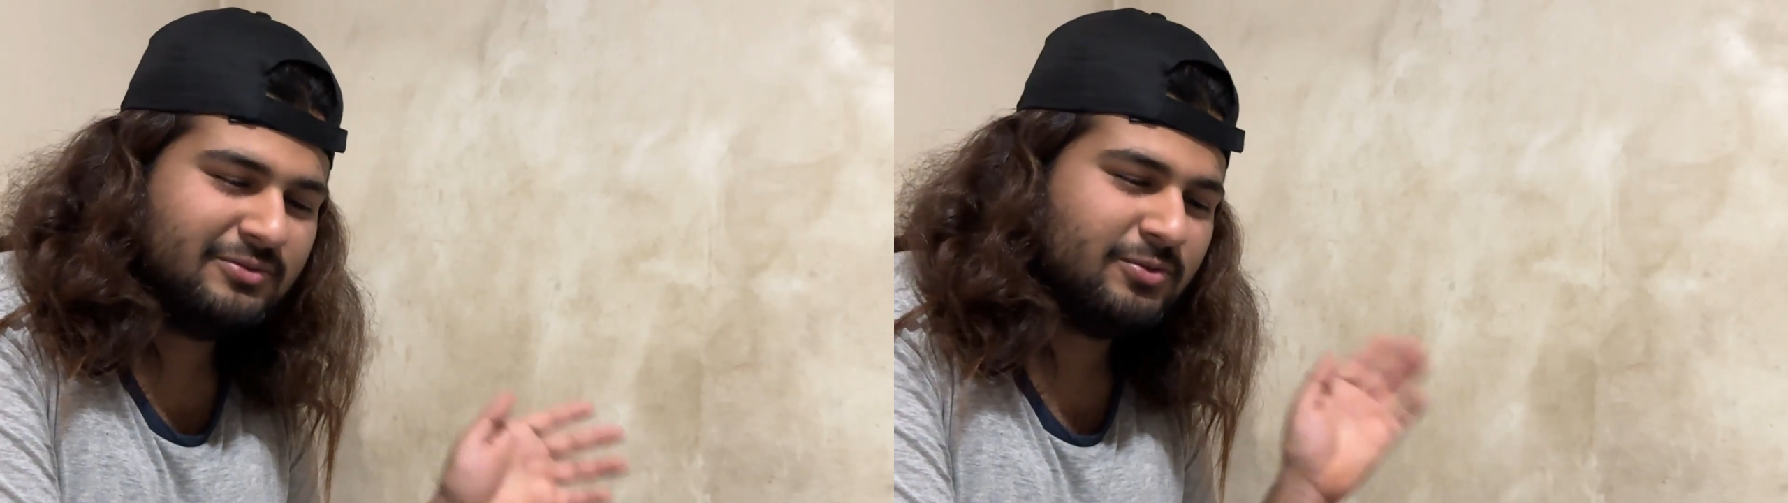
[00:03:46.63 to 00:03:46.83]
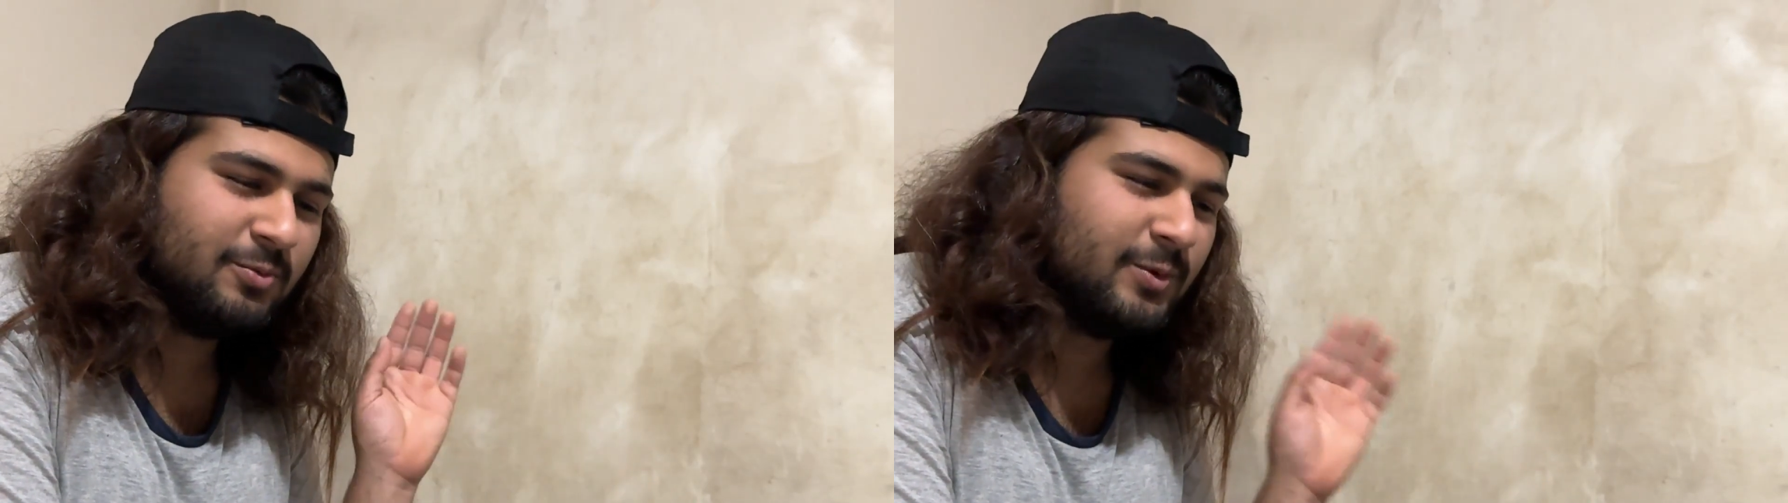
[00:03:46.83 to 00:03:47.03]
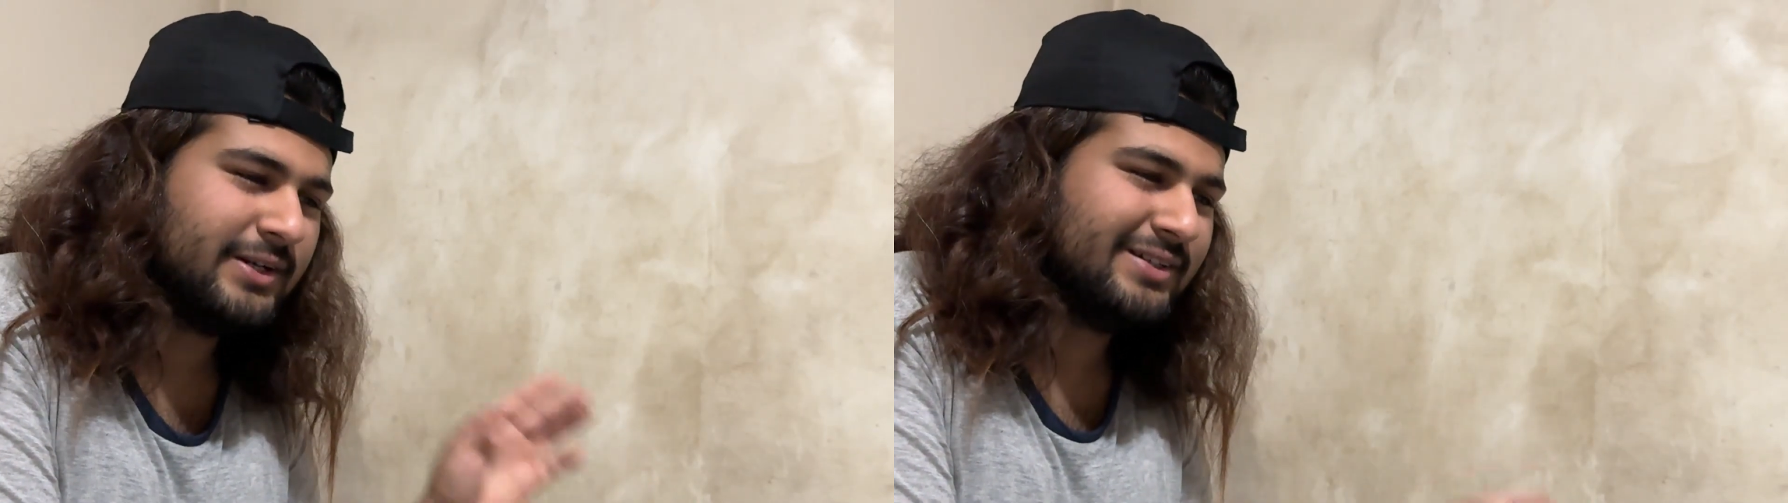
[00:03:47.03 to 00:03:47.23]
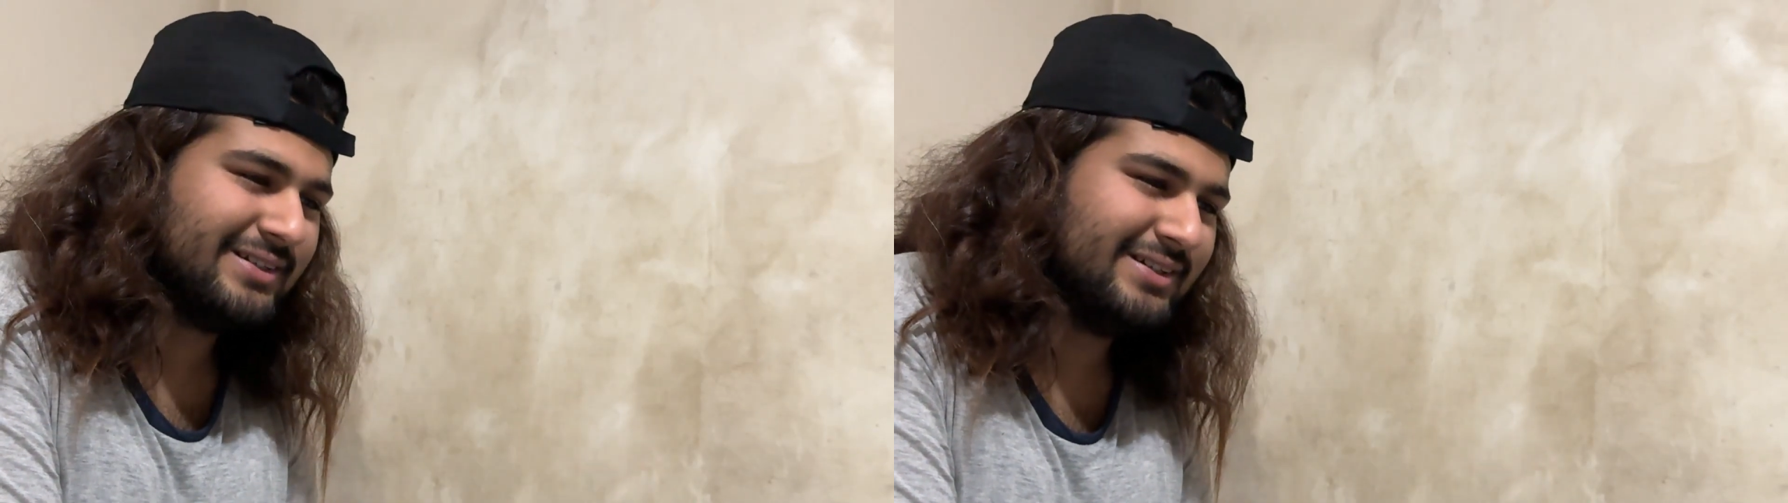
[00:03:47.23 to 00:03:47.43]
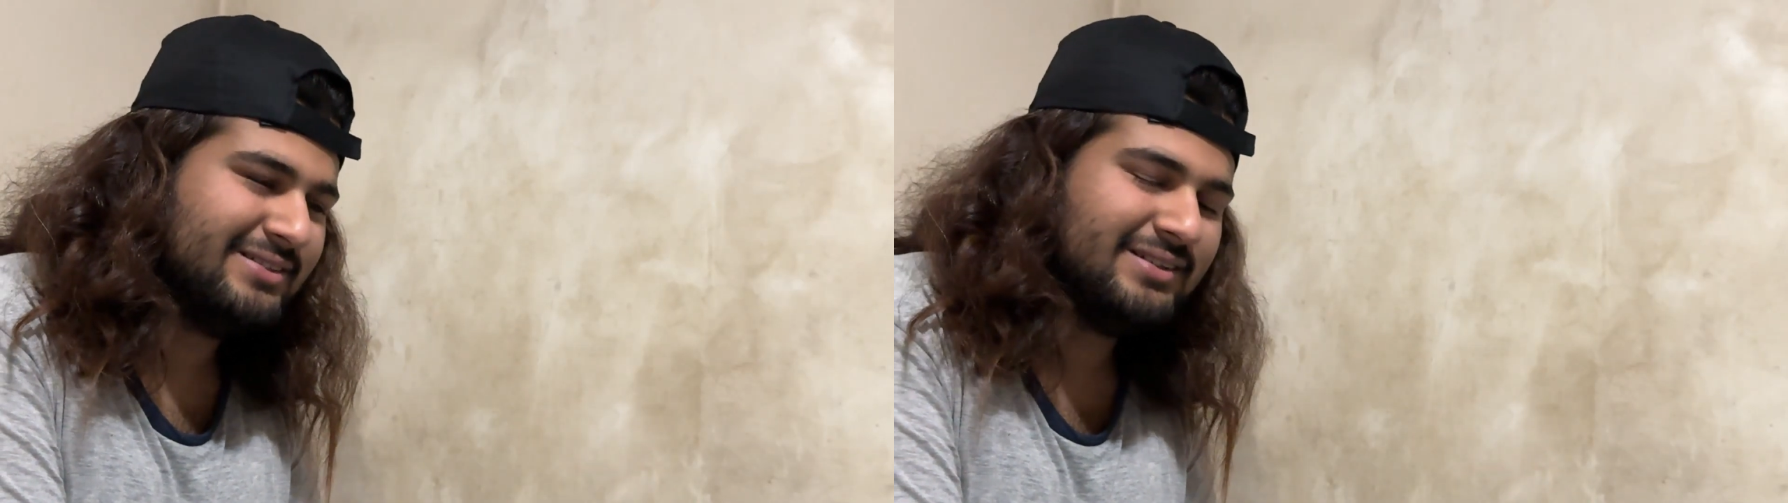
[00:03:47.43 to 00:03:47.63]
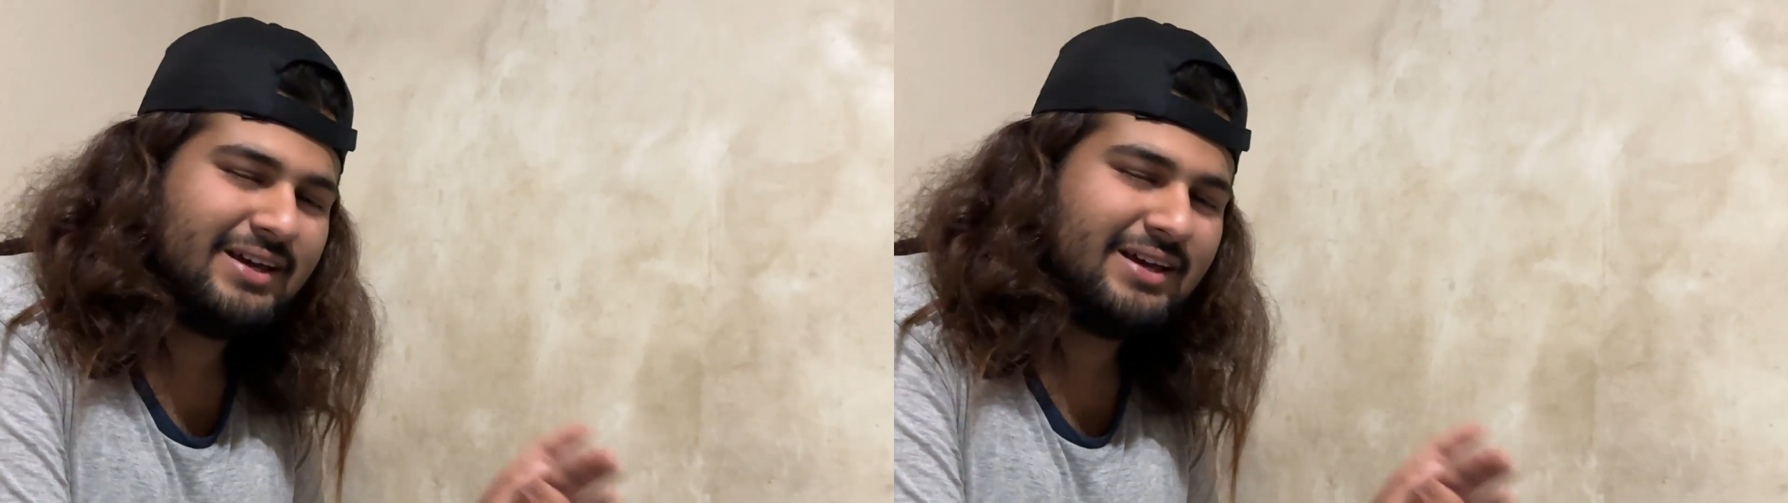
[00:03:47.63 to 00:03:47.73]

for what it is,